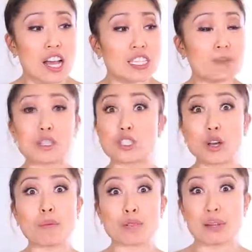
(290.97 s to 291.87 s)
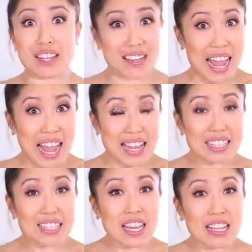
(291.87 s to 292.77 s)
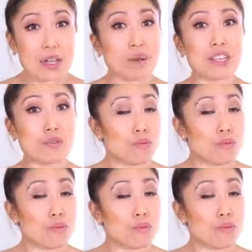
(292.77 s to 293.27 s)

spend so much money on ads that what you're